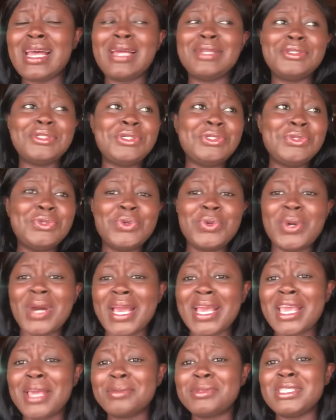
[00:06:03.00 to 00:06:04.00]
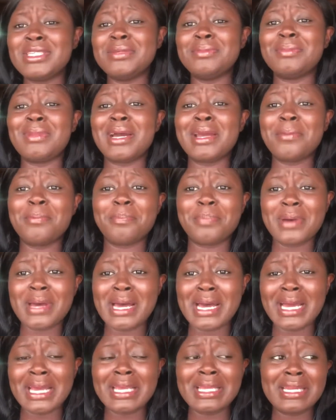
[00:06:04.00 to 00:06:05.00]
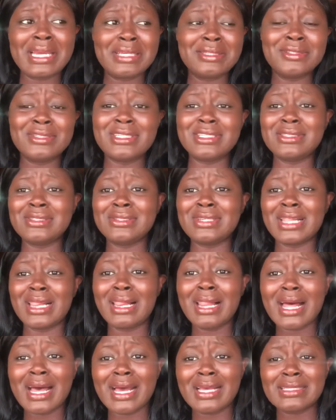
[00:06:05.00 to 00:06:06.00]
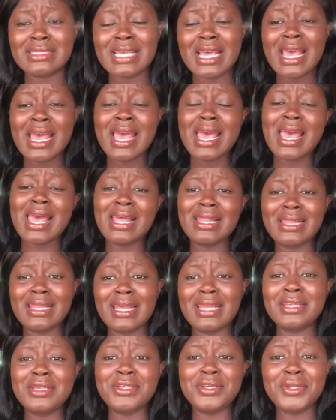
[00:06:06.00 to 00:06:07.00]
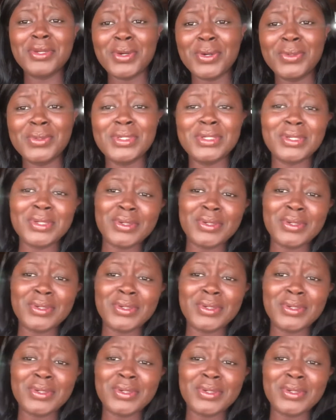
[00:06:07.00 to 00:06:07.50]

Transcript: I don't know. I kept it in my bag and I took it to class. And then they'll